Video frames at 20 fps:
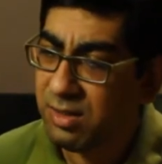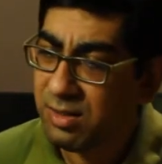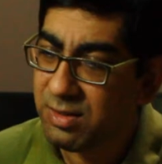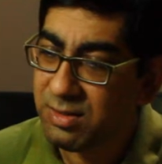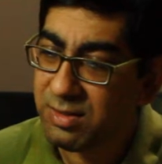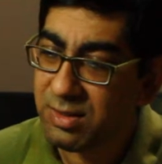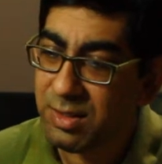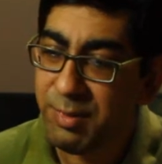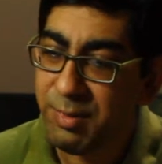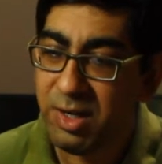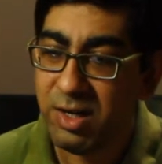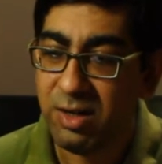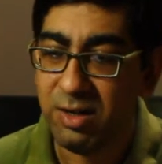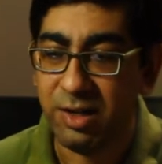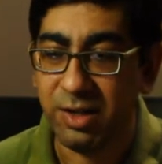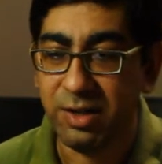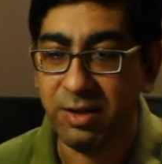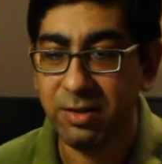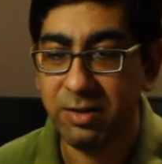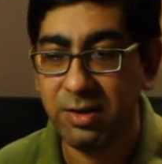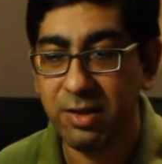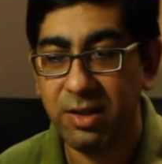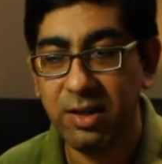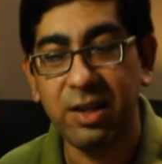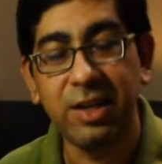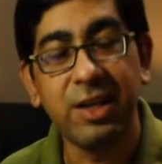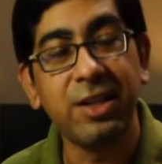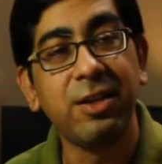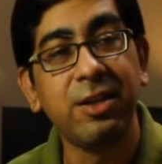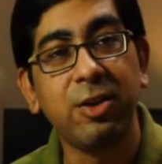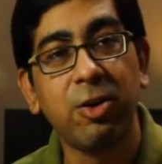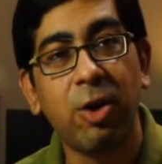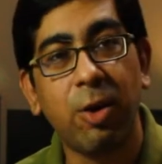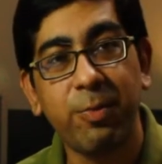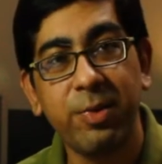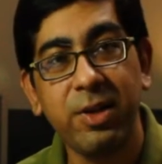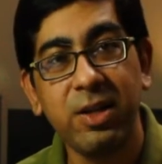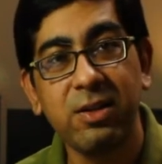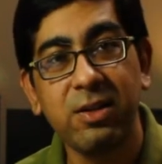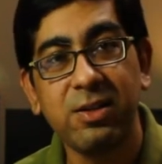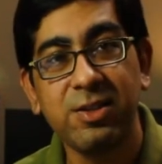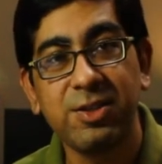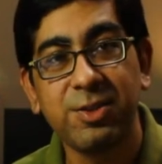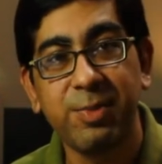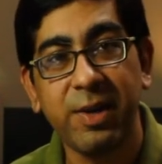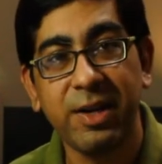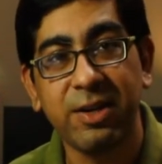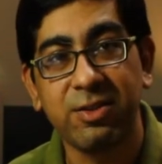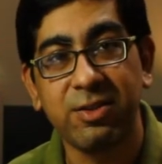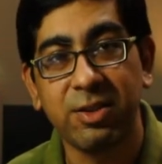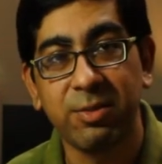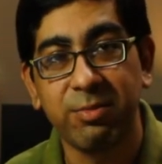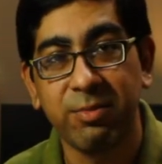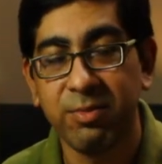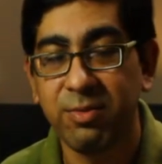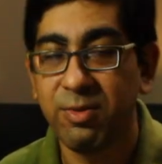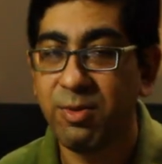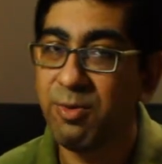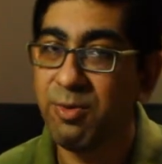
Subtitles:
Similarly, in the optical spectrum,